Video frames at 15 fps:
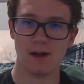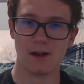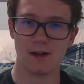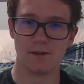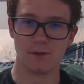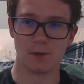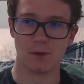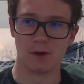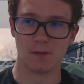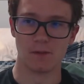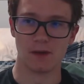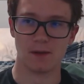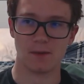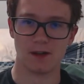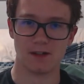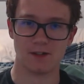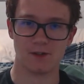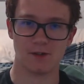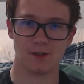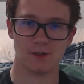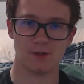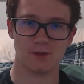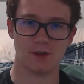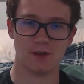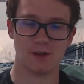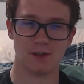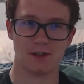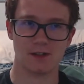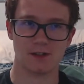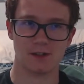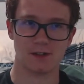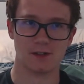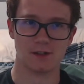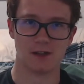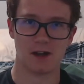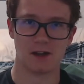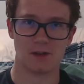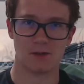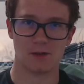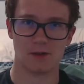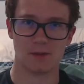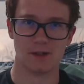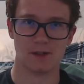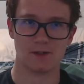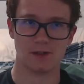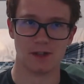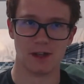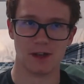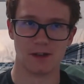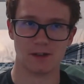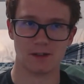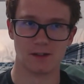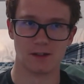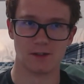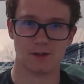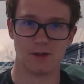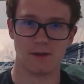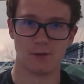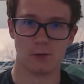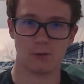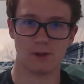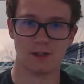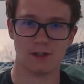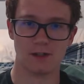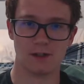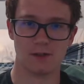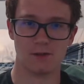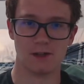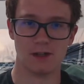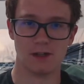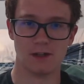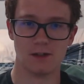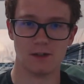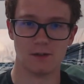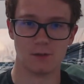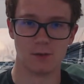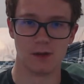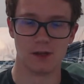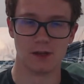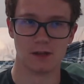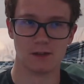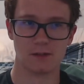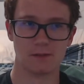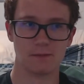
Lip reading: if you want to minimize your issues on Linux, I just highly recommend using X unless you have a reason that you need to use Wayland.